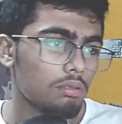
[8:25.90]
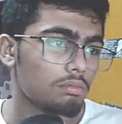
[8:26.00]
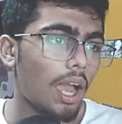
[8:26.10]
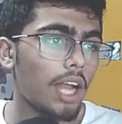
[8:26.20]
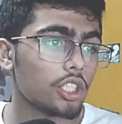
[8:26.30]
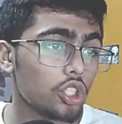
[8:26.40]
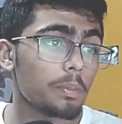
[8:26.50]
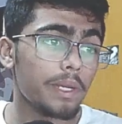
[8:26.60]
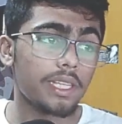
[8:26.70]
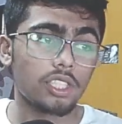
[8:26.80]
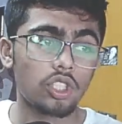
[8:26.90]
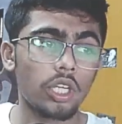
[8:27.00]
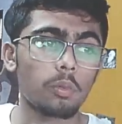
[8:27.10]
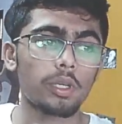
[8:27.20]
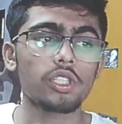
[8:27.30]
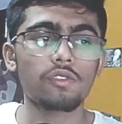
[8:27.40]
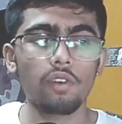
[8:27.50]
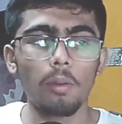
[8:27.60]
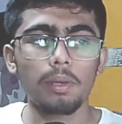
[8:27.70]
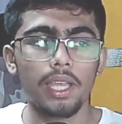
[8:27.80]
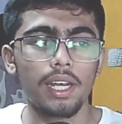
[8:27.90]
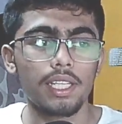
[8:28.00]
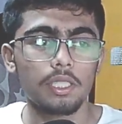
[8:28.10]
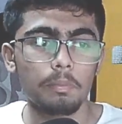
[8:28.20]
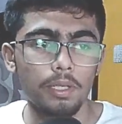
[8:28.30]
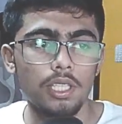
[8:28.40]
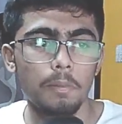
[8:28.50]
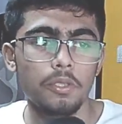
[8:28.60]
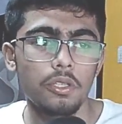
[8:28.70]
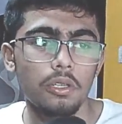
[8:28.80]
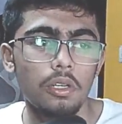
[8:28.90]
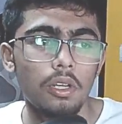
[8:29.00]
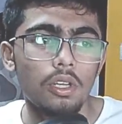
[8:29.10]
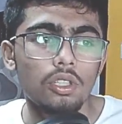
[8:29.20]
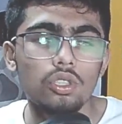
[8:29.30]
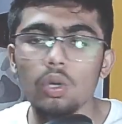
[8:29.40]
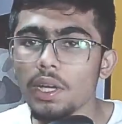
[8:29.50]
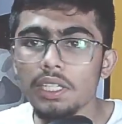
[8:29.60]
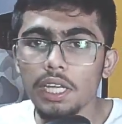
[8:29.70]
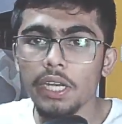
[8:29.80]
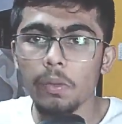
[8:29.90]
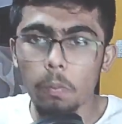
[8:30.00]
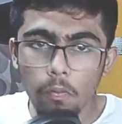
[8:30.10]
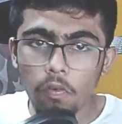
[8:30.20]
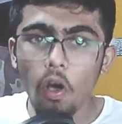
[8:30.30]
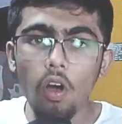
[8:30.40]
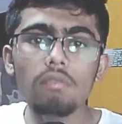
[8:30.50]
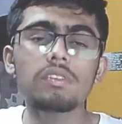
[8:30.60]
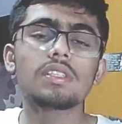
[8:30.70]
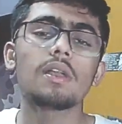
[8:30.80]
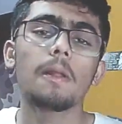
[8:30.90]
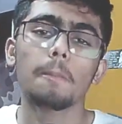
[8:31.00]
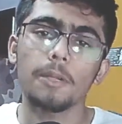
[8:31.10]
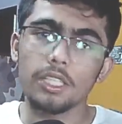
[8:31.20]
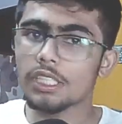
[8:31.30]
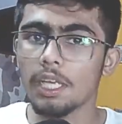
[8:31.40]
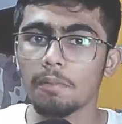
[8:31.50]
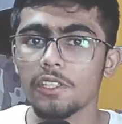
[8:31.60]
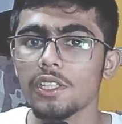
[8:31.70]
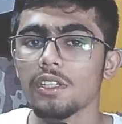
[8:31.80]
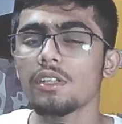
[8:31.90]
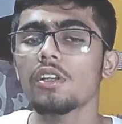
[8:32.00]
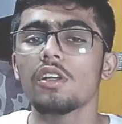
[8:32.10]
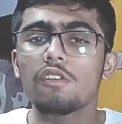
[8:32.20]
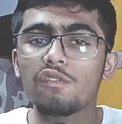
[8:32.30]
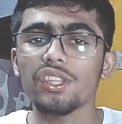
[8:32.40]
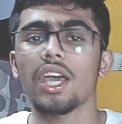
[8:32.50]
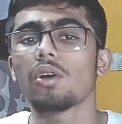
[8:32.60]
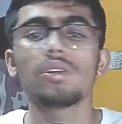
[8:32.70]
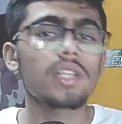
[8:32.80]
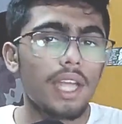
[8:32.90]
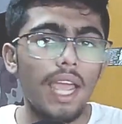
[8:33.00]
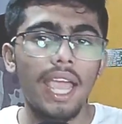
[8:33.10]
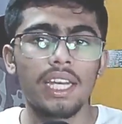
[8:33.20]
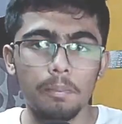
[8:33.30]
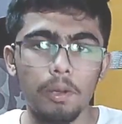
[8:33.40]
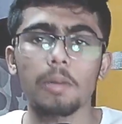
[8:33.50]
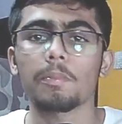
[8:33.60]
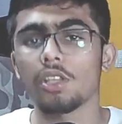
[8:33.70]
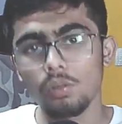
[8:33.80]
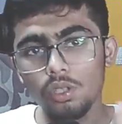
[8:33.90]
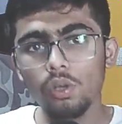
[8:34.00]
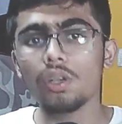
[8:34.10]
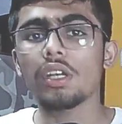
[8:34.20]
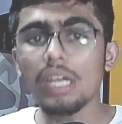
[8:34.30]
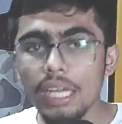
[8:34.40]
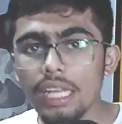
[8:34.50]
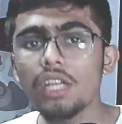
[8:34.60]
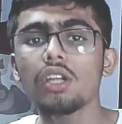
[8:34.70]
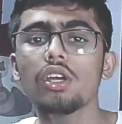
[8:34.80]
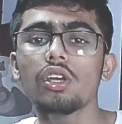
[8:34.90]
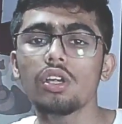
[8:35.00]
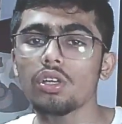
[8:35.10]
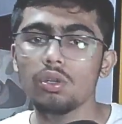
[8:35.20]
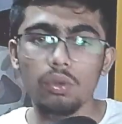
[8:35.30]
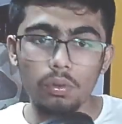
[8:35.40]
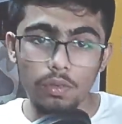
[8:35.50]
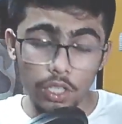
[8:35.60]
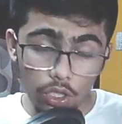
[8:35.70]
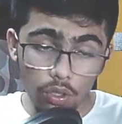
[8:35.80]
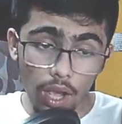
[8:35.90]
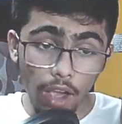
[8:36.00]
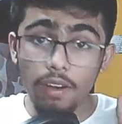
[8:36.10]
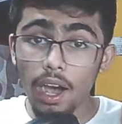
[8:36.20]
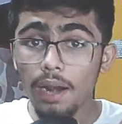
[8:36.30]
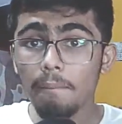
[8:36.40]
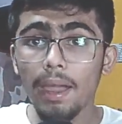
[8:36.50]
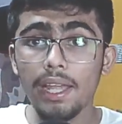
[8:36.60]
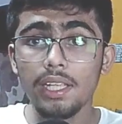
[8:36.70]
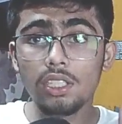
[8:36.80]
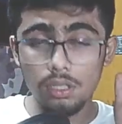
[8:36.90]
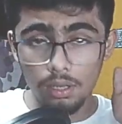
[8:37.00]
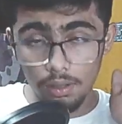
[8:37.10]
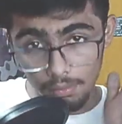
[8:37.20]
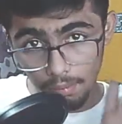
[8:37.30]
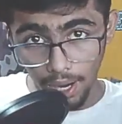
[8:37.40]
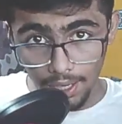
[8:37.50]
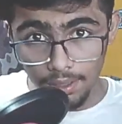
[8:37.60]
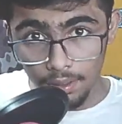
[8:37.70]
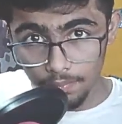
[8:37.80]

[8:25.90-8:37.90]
and should be distinguished from careless perception. So it involves perception without any purpose. We need to have unbiased mind,